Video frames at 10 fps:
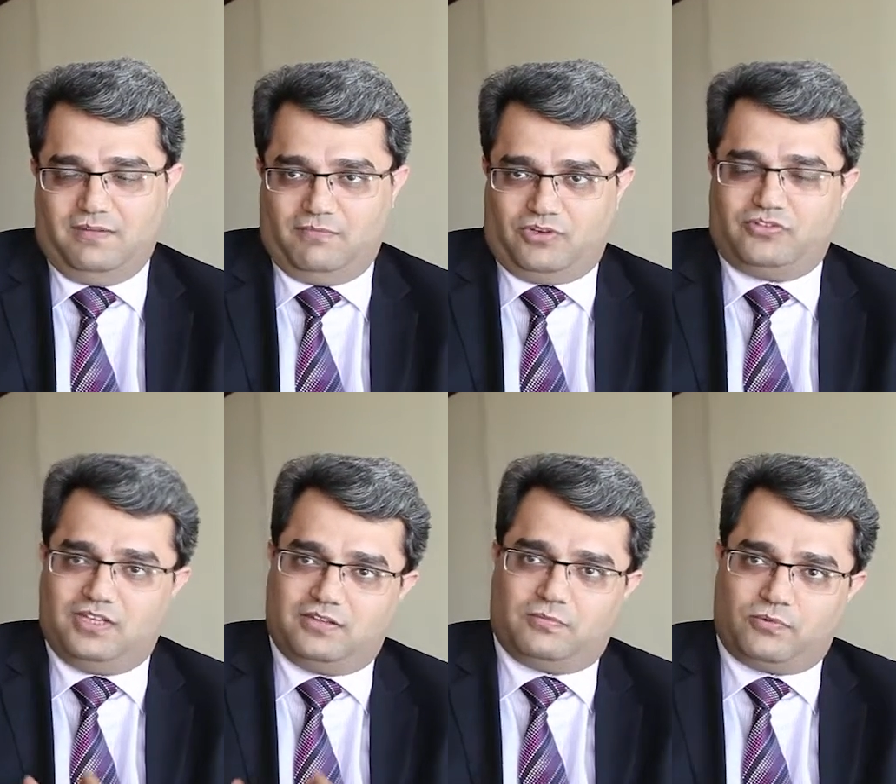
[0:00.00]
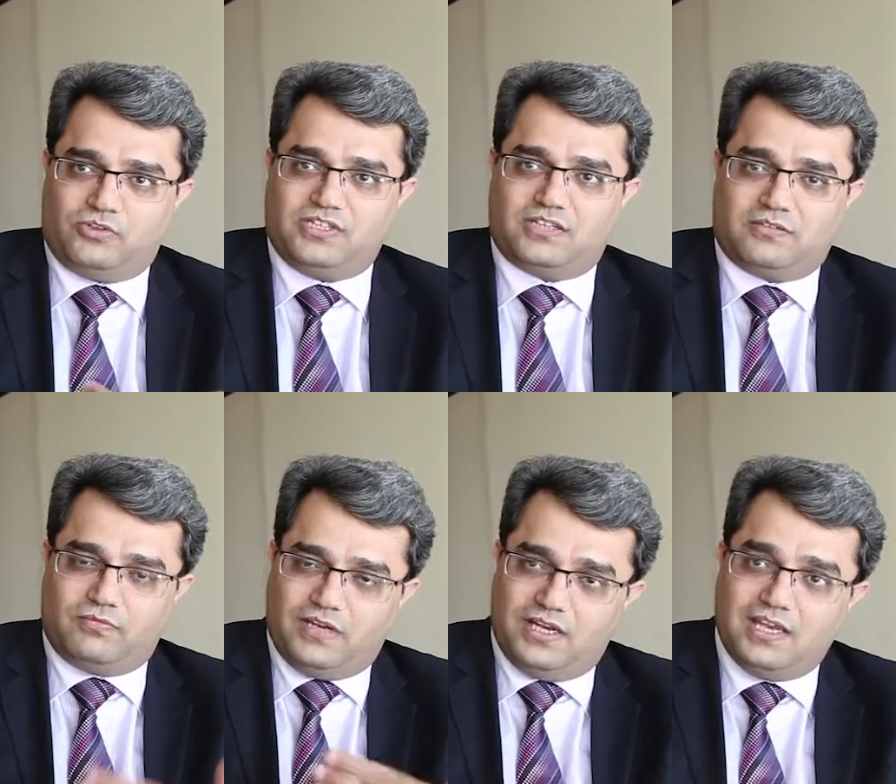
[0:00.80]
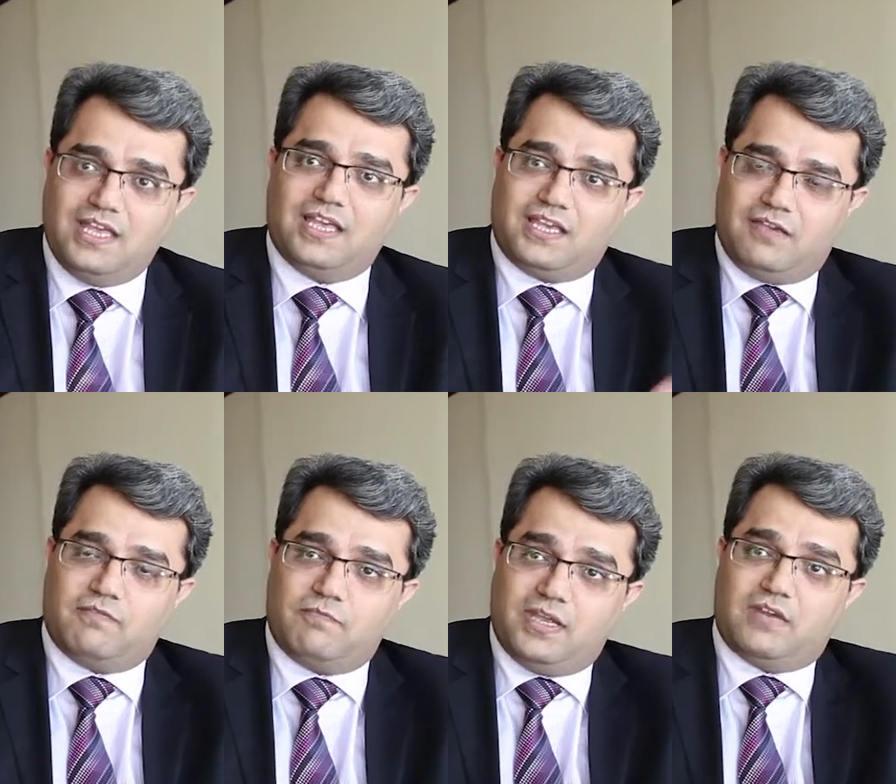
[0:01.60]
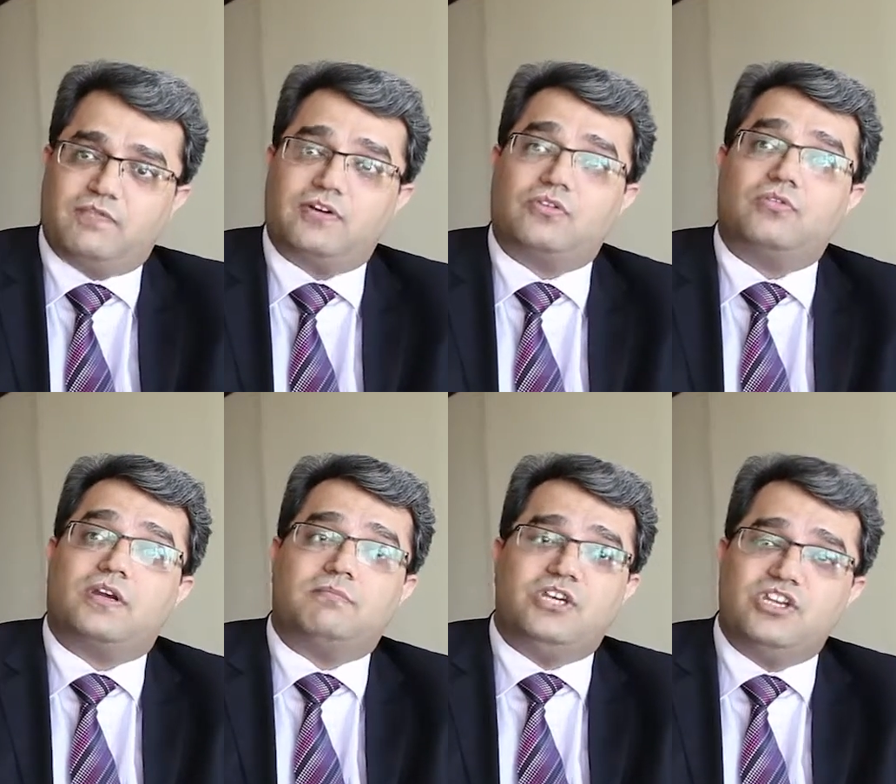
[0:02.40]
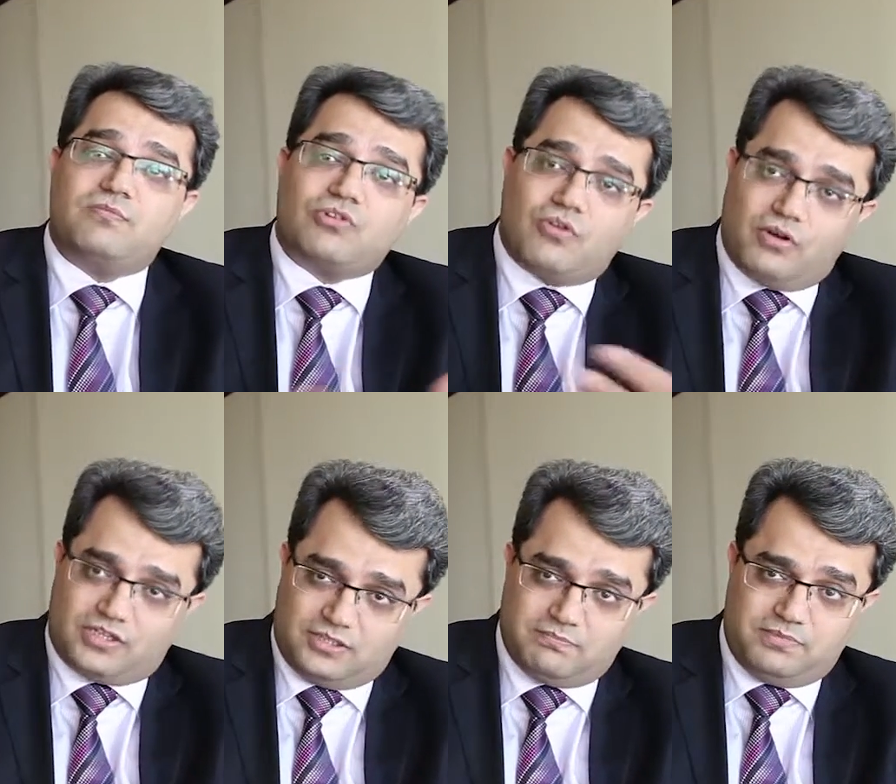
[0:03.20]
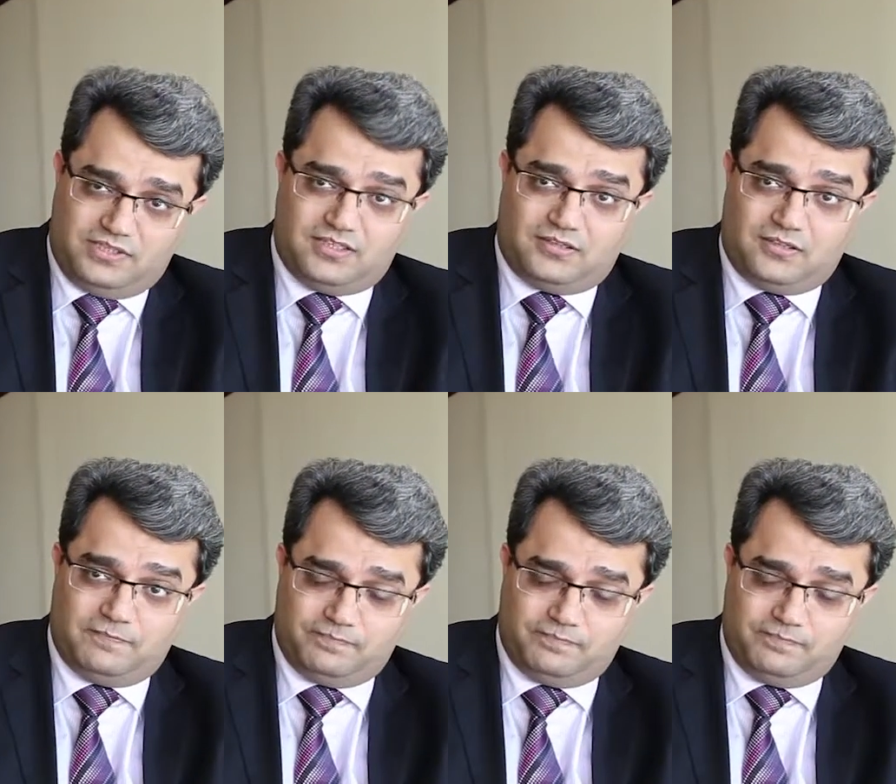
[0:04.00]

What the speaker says: because these projects will give benefits over a medium to long term period.